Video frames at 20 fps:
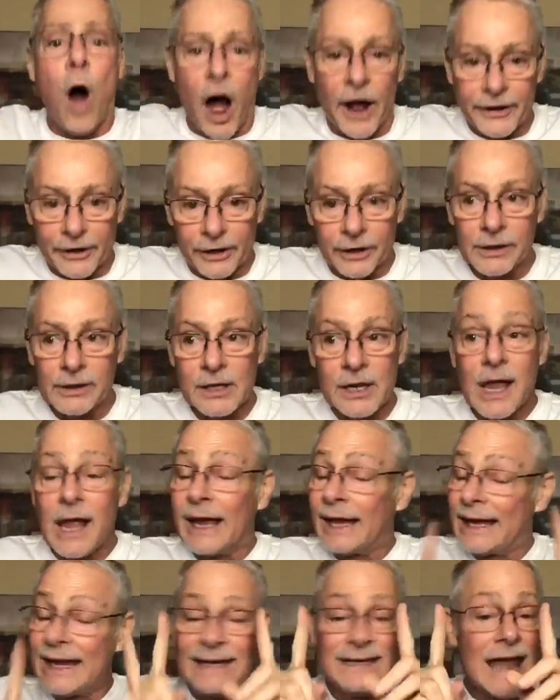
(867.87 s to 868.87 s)

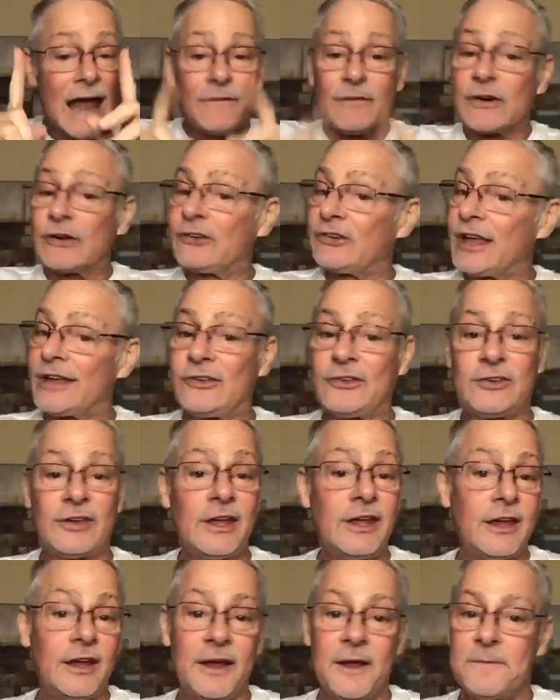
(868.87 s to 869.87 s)
water. He never
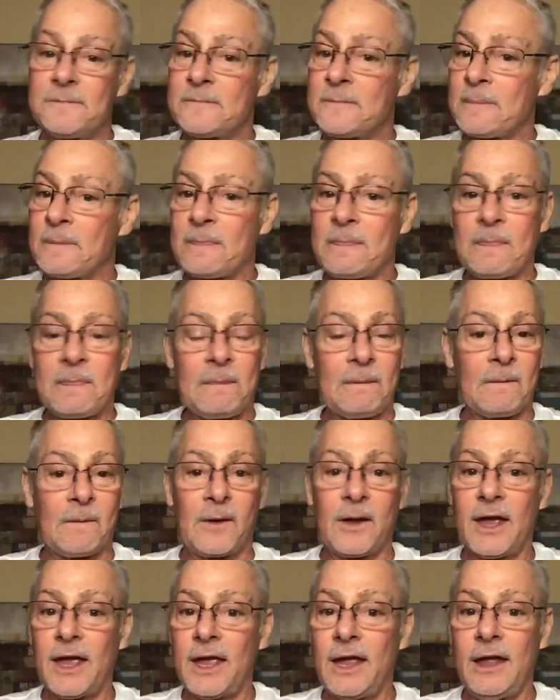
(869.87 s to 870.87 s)
said sea,
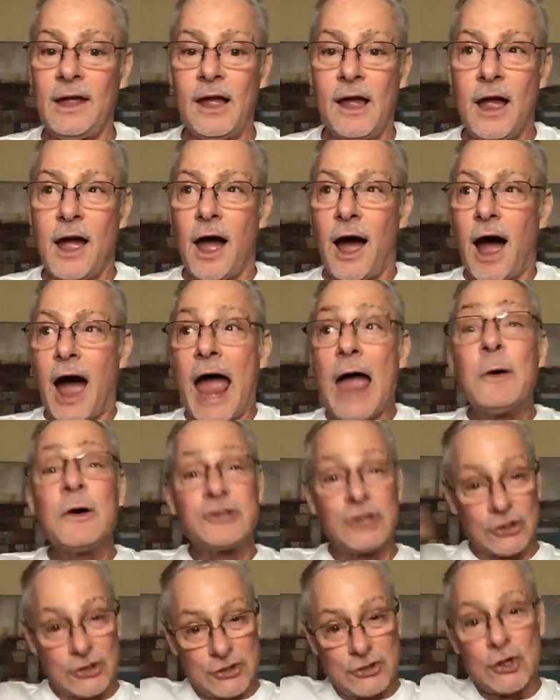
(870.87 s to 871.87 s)
okay?
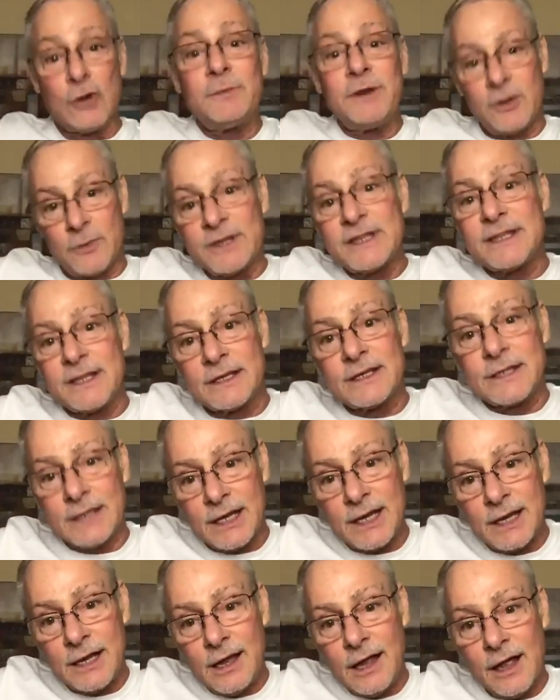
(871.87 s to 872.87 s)
I was assumed it
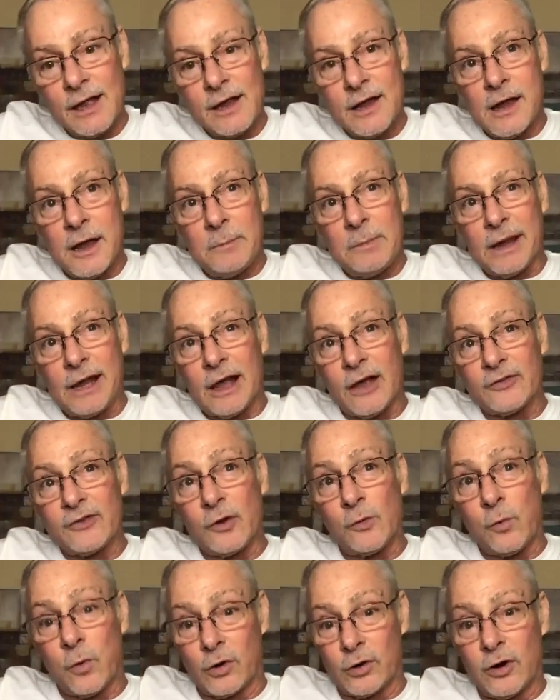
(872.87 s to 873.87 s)
was the sea
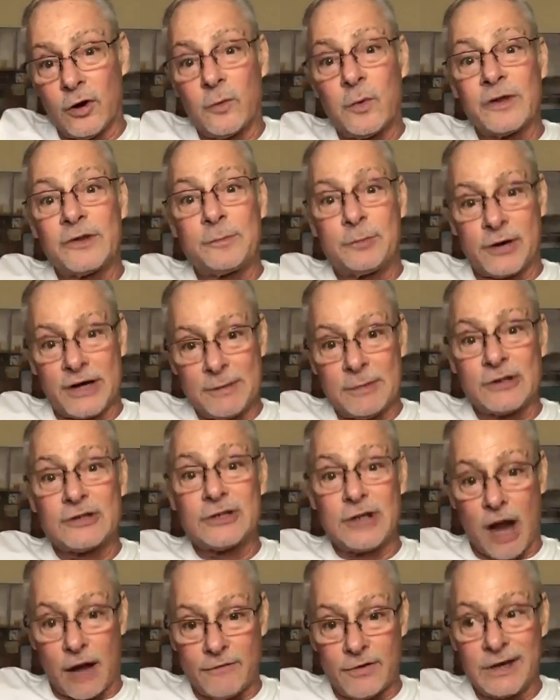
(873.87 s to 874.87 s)
because the world was
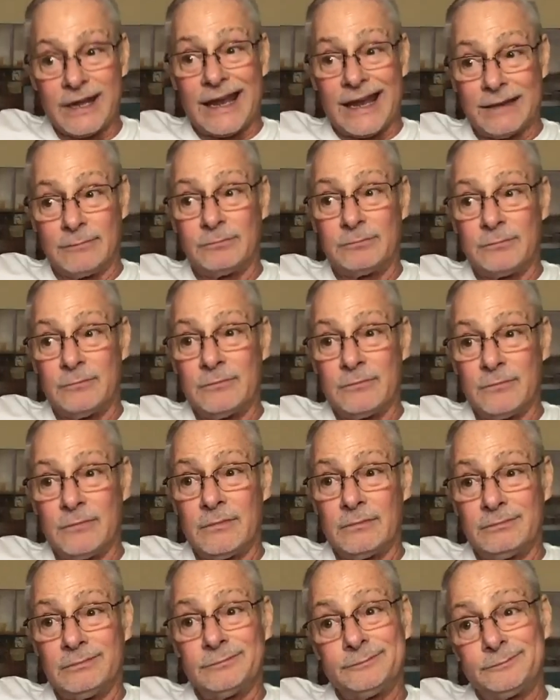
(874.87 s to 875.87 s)
pretty much covered
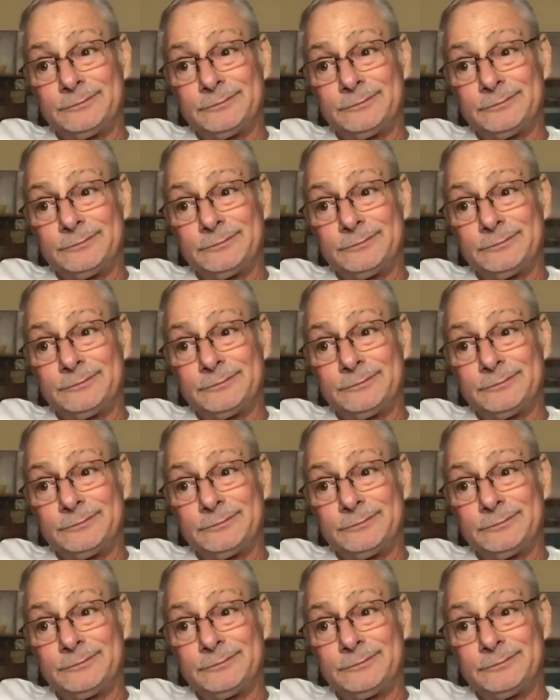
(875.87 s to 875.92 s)
in